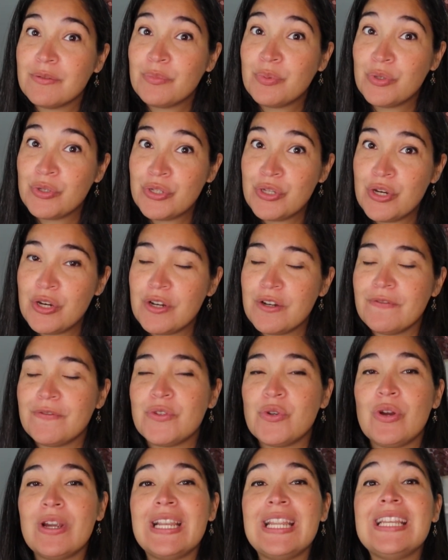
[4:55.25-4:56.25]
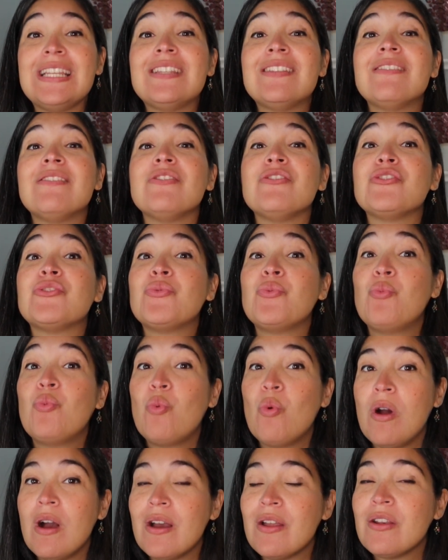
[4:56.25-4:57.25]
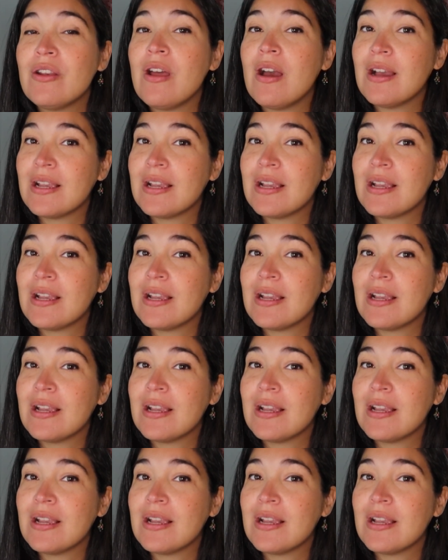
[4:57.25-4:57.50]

preserves, or at least there's one